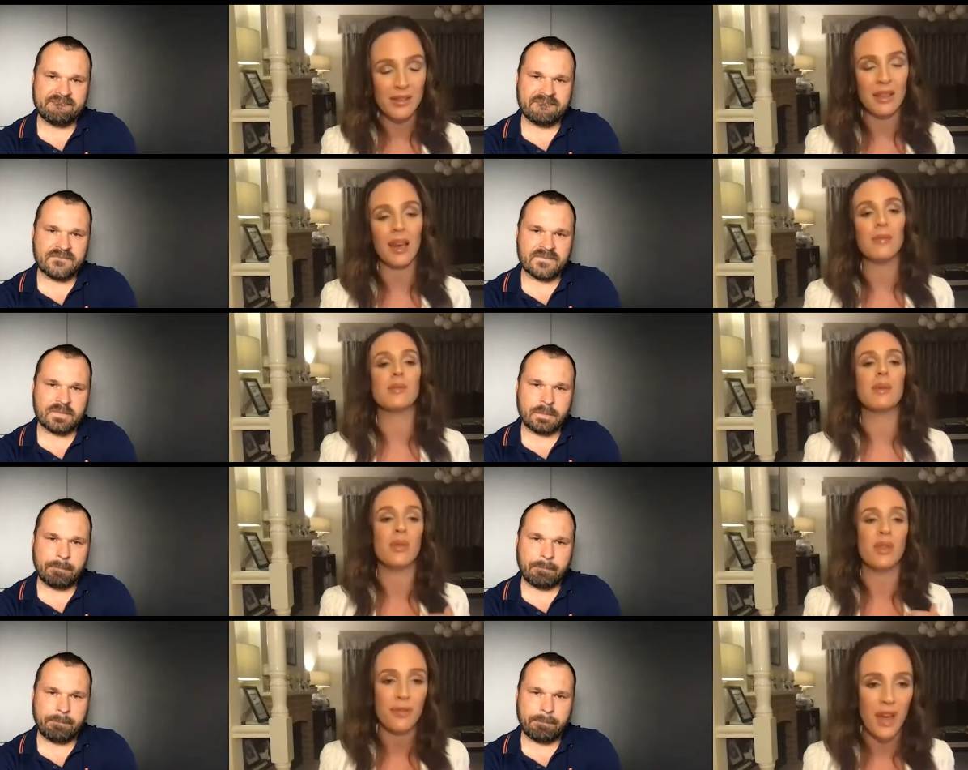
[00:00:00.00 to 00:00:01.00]
Speaker 1: came to meet
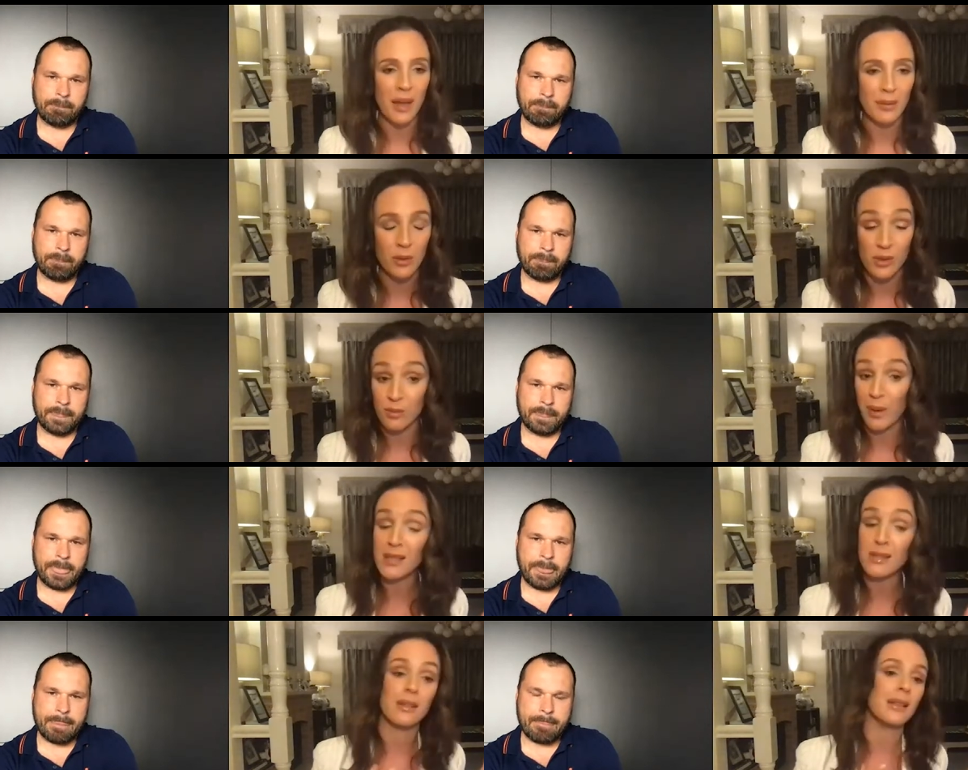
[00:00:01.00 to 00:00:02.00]
with your family, was
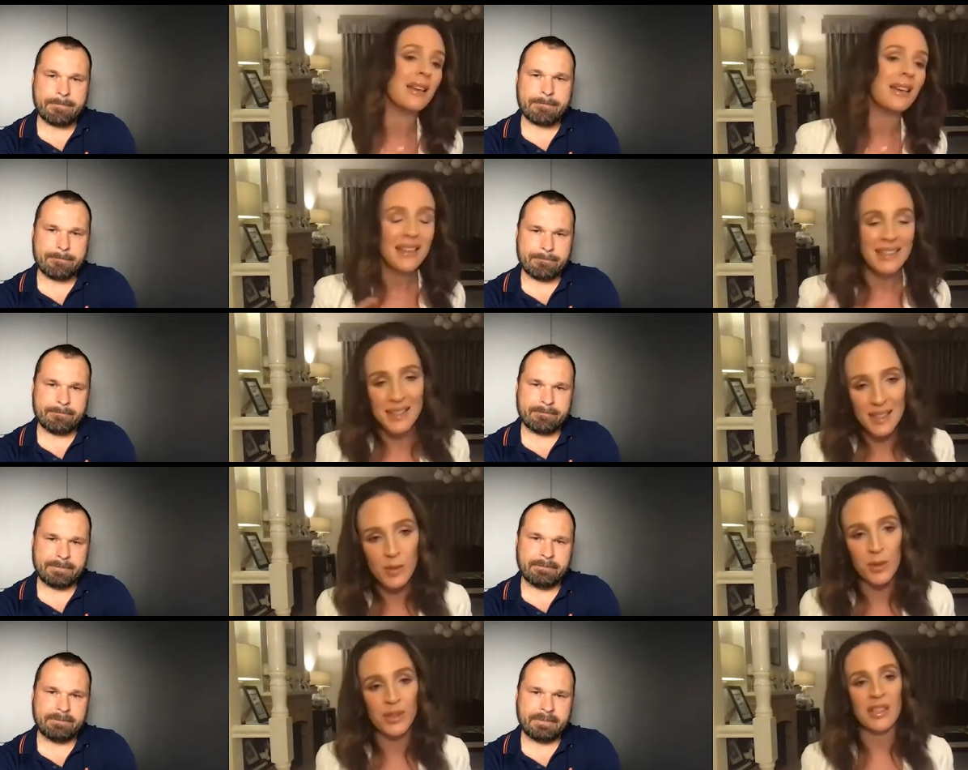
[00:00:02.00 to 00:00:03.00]
basically
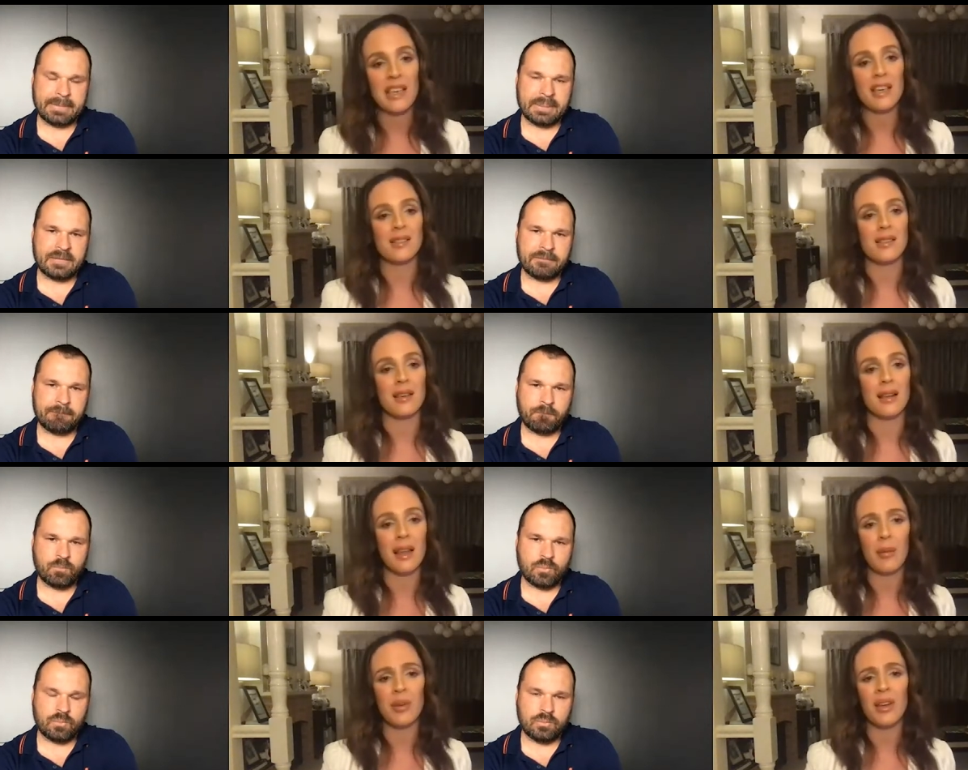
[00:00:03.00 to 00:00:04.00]
desperate to get you to the
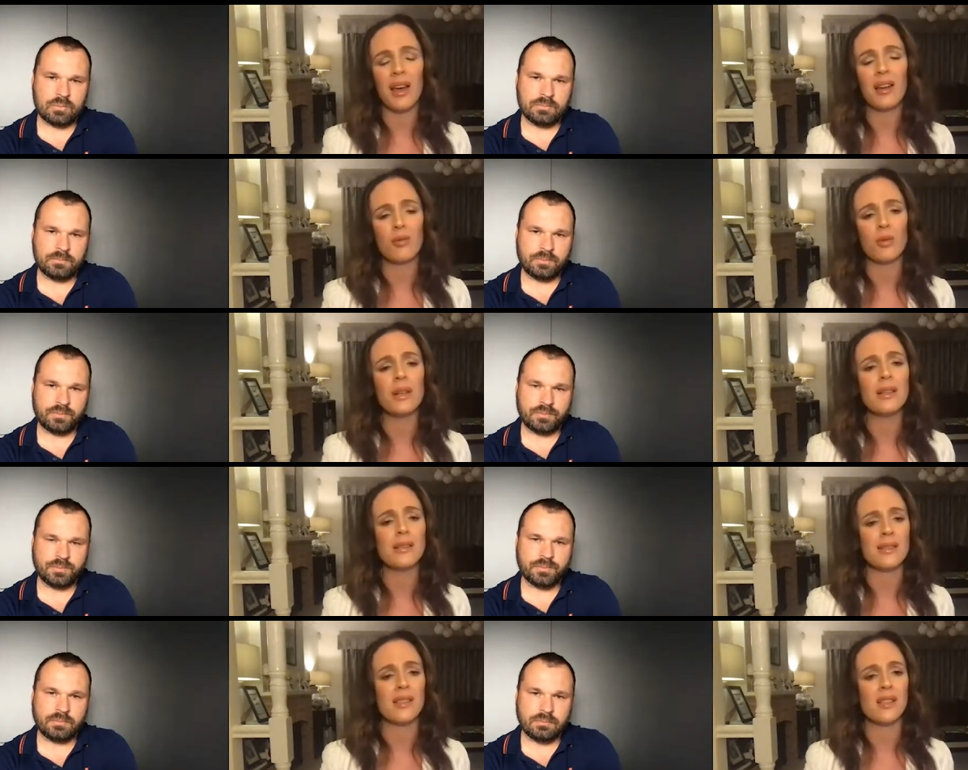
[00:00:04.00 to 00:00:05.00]
club, and you had a really
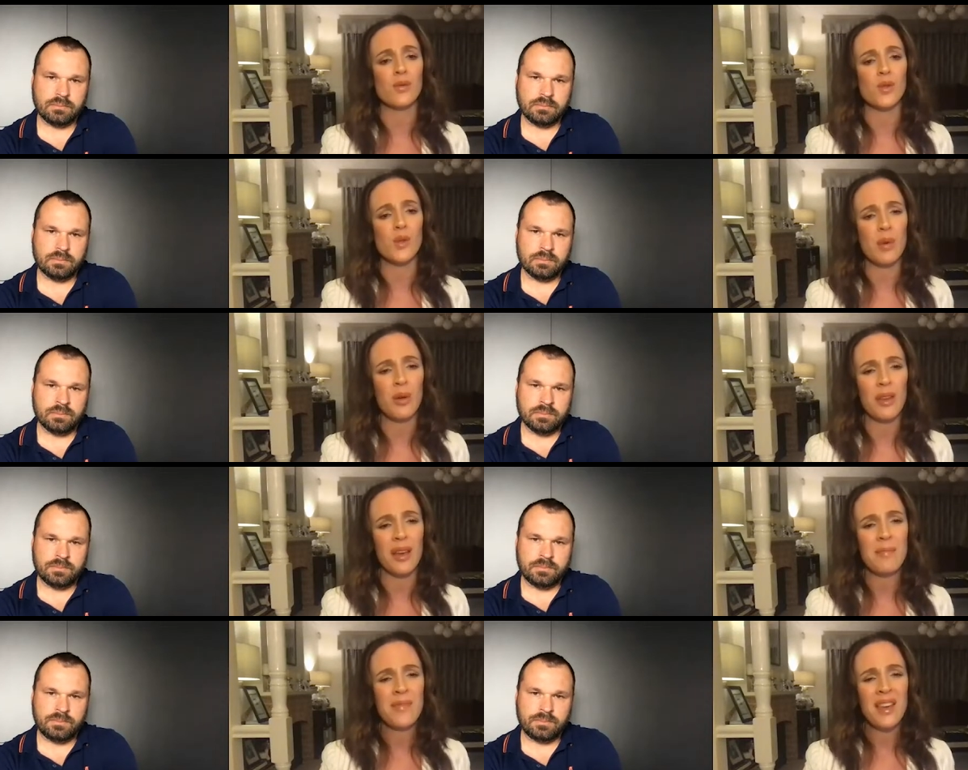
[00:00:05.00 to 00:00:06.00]
successful spell
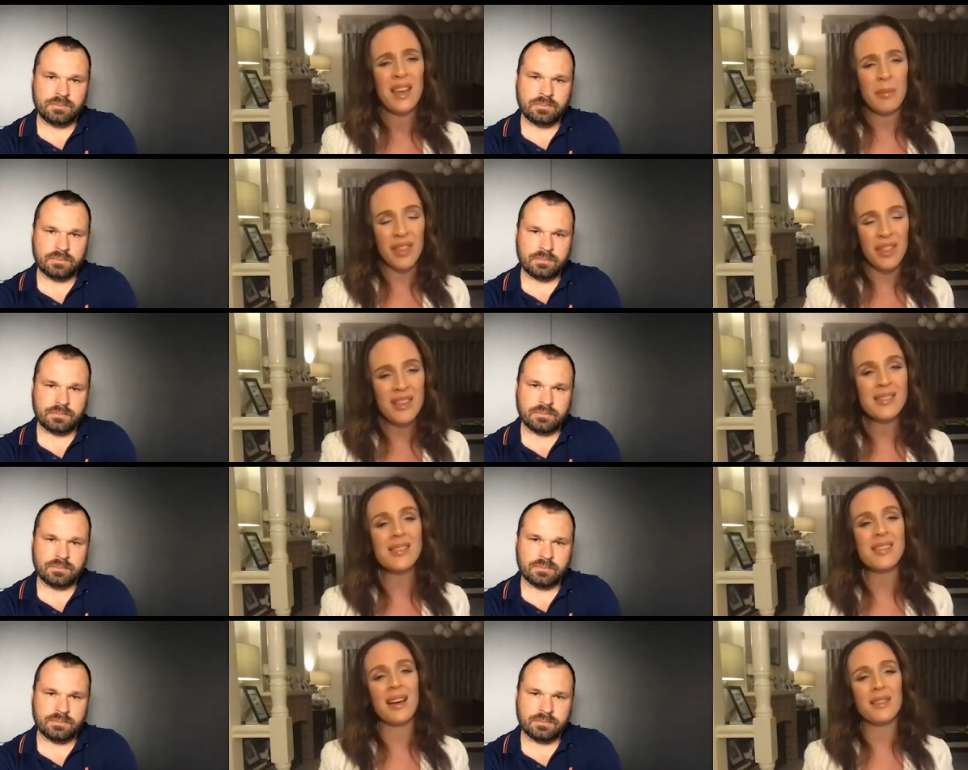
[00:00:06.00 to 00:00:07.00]
there. But things
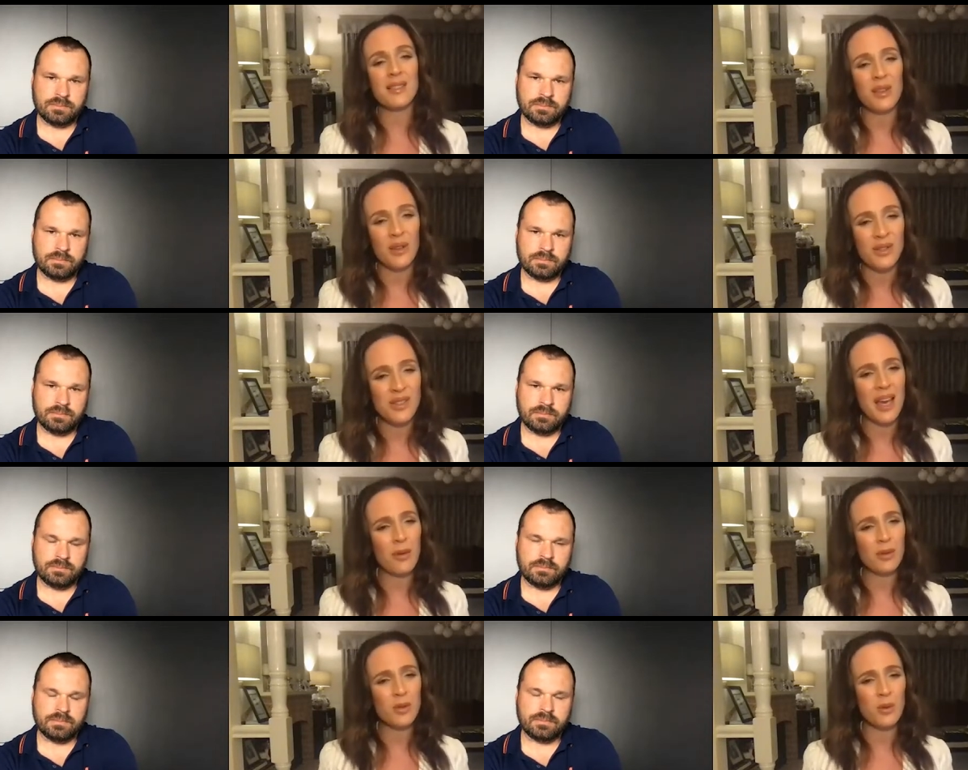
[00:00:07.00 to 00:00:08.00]
started to go
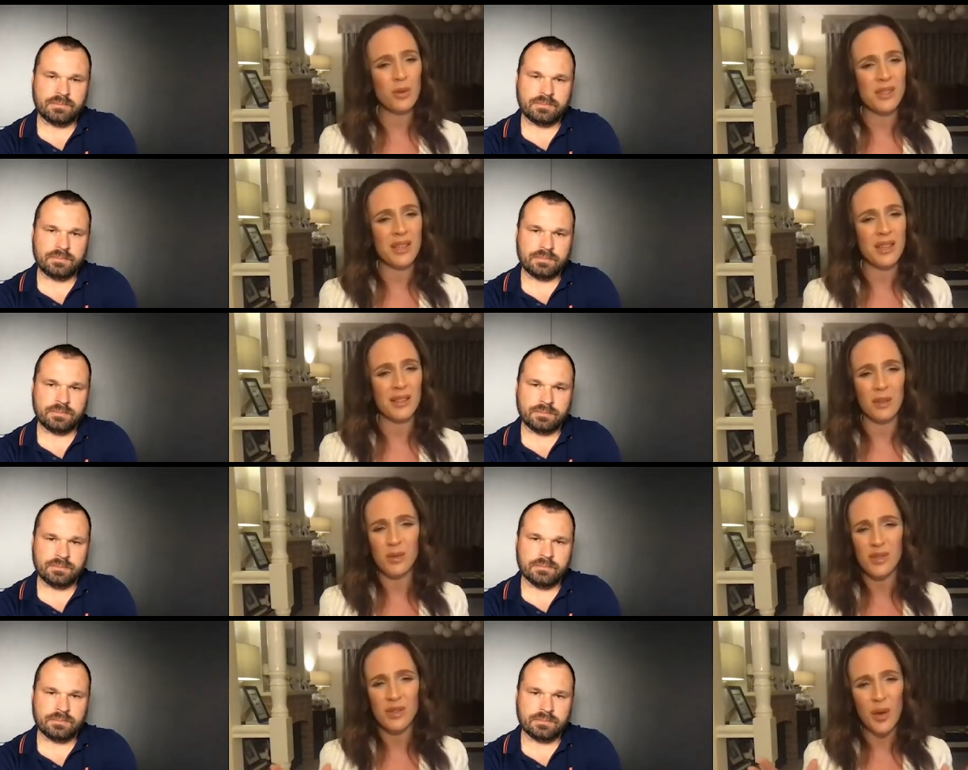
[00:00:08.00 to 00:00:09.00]
sour towards the end, and it
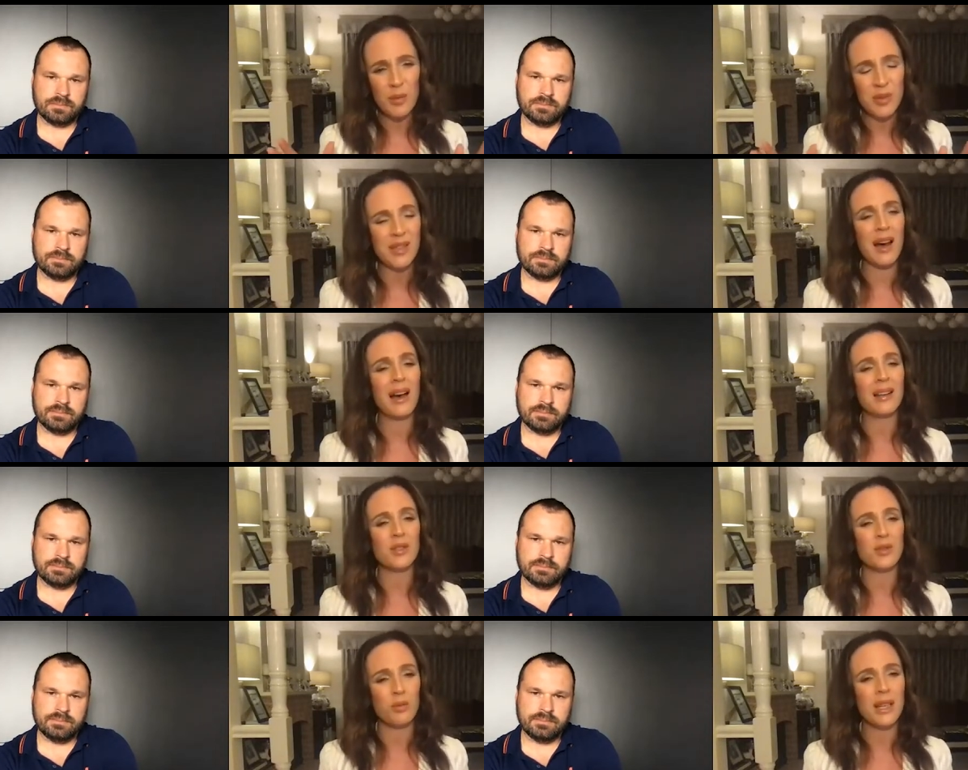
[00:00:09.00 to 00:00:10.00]
was so bizarre
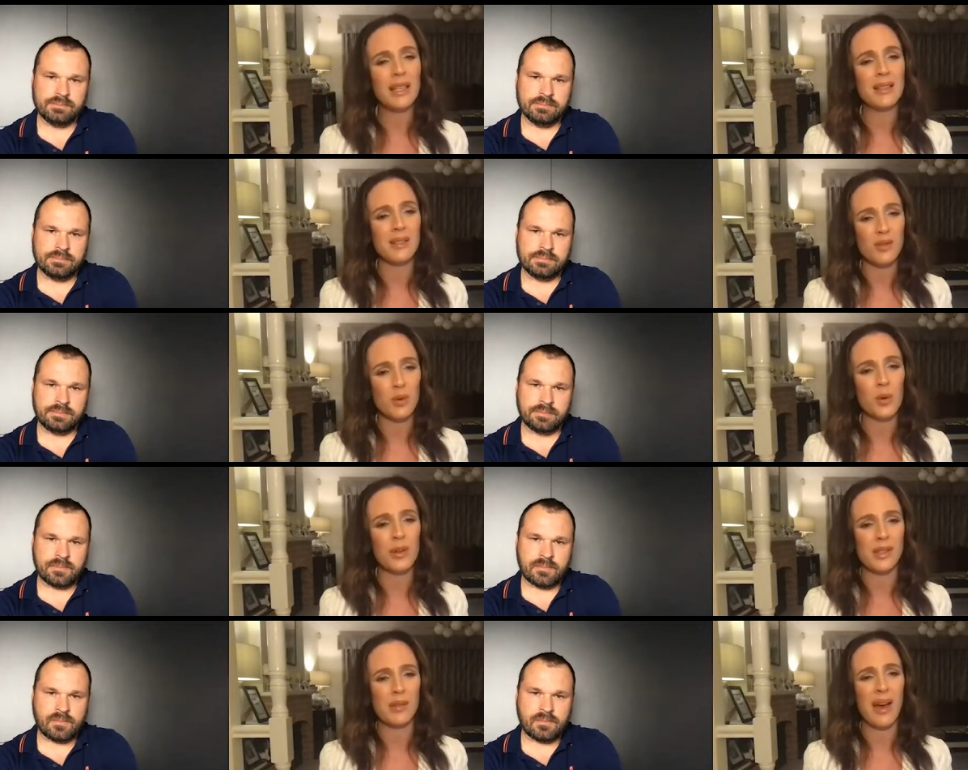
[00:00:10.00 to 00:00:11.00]
to read the
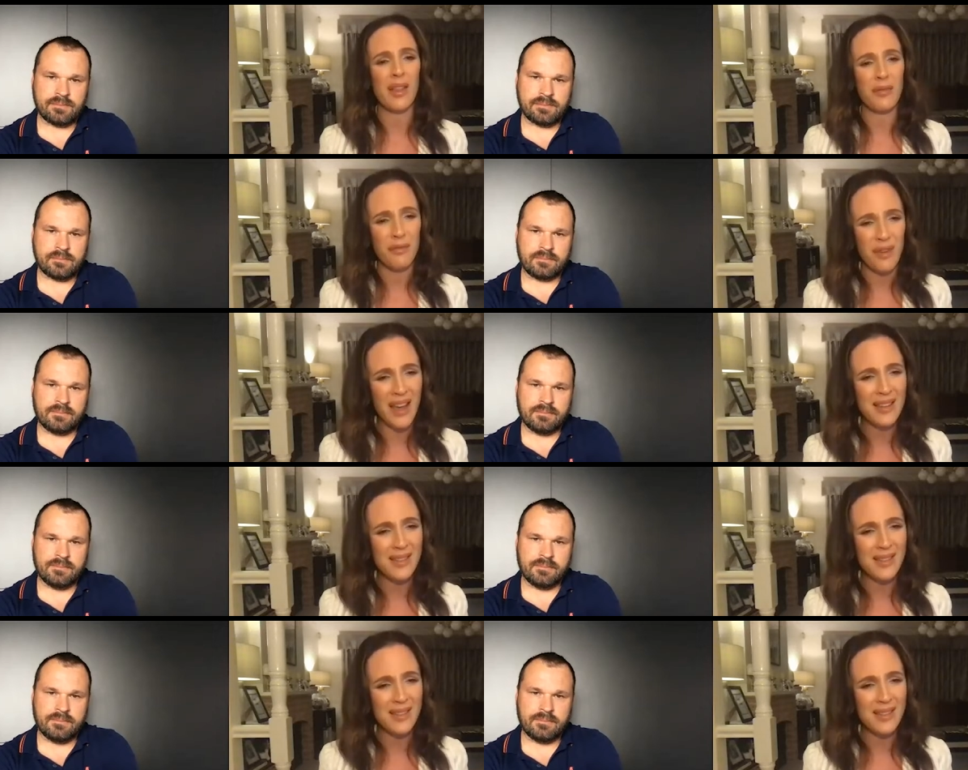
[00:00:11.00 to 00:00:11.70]
stories about the fans